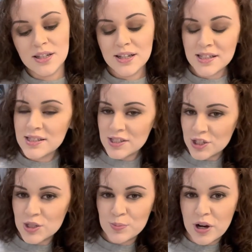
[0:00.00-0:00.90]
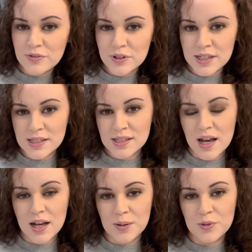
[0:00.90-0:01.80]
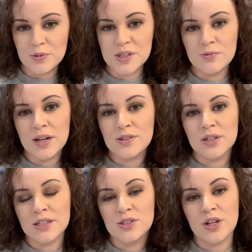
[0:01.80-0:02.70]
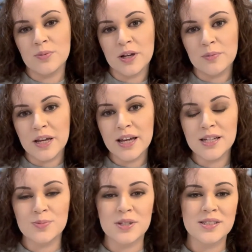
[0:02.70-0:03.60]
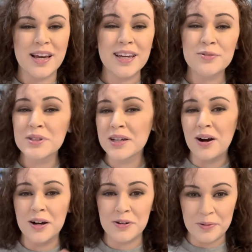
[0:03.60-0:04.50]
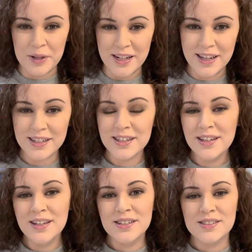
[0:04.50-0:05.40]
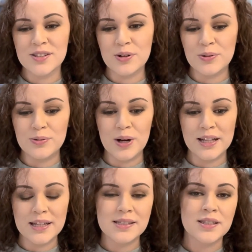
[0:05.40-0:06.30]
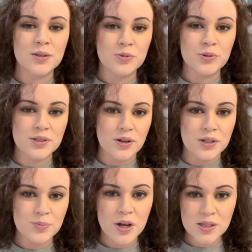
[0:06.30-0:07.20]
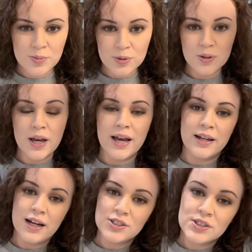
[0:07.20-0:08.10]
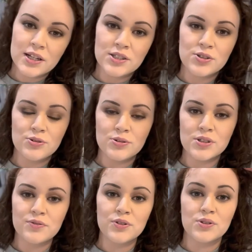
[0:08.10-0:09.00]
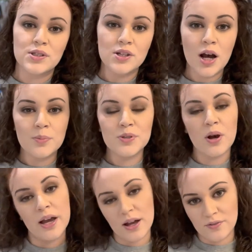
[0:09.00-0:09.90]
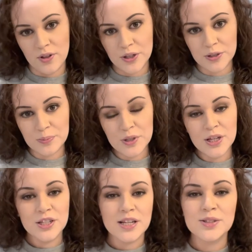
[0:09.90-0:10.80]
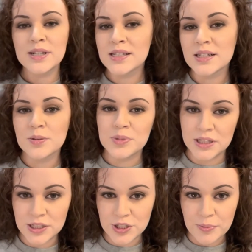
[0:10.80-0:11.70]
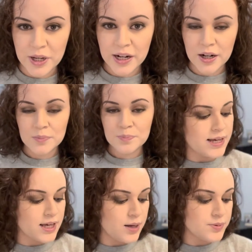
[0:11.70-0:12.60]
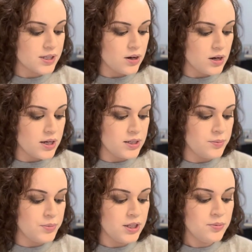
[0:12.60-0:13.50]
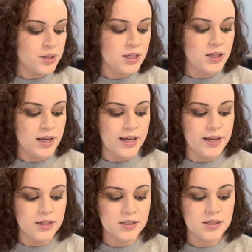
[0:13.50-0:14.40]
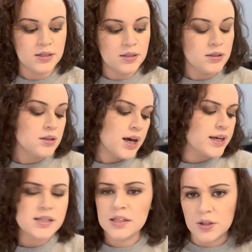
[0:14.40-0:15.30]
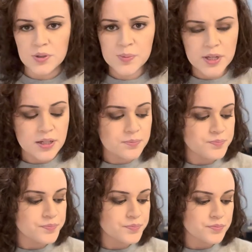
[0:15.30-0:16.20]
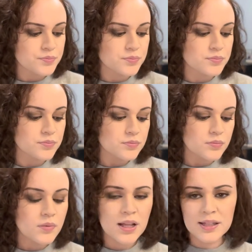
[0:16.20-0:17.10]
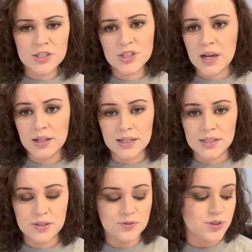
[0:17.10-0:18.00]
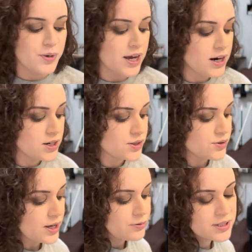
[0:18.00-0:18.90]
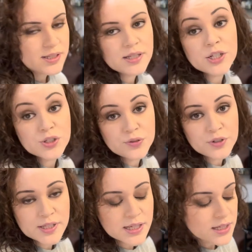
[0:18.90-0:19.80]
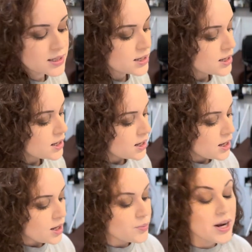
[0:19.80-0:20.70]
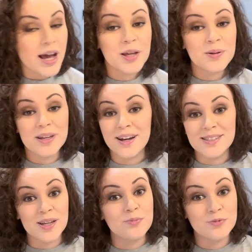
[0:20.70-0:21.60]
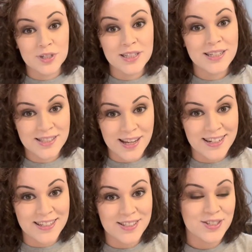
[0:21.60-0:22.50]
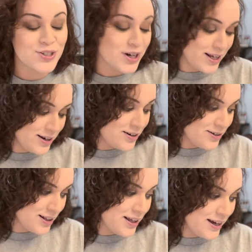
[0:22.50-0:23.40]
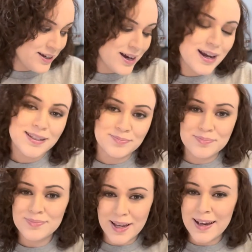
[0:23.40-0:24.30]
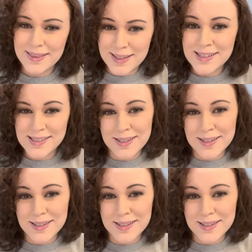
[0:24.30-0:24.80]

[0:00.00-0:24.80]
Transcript: This is just preference. The reason why I don't like to dry the back of my head is because I get really hot around my neck. So I like to keep cool as long as possible, and I just like to diffuse the top so I have volume. So that's why I didn't completely dry my hair. kept it on medium heat and I guess low speed. That's just how I like to diffuse my hair, so that way it doesn't get too frizzy. But guys, I'm really excited to try it out on a client. I think it's a